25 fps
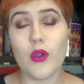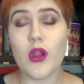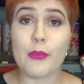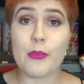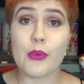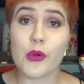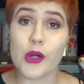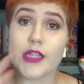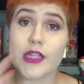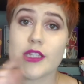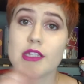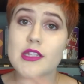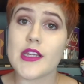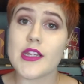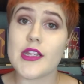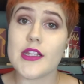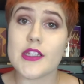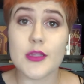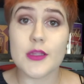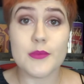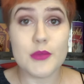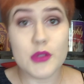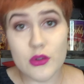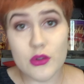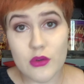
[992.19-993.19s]
Press the
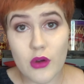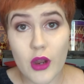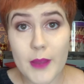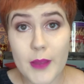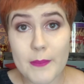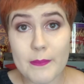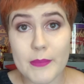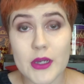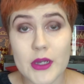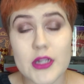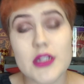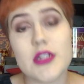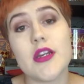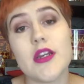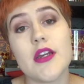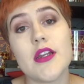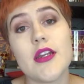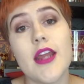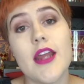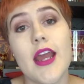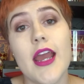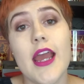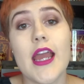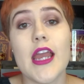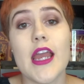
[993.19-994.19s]
subscribe button
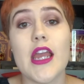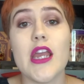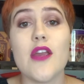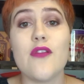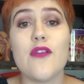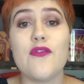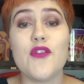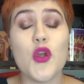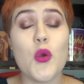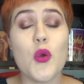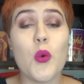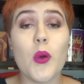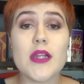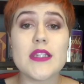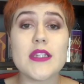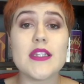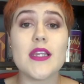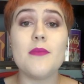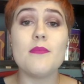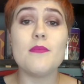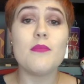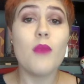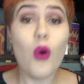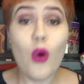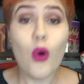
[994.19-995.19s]
if you want to see
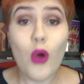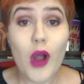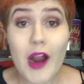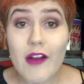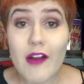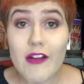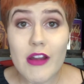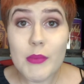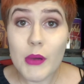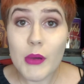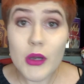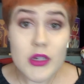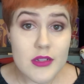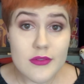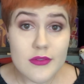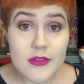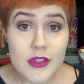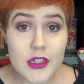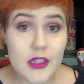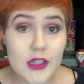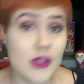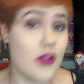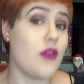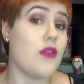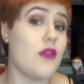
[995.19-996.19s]
more Harry Potter
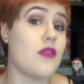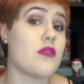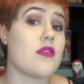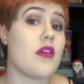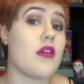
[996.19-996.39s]
videos.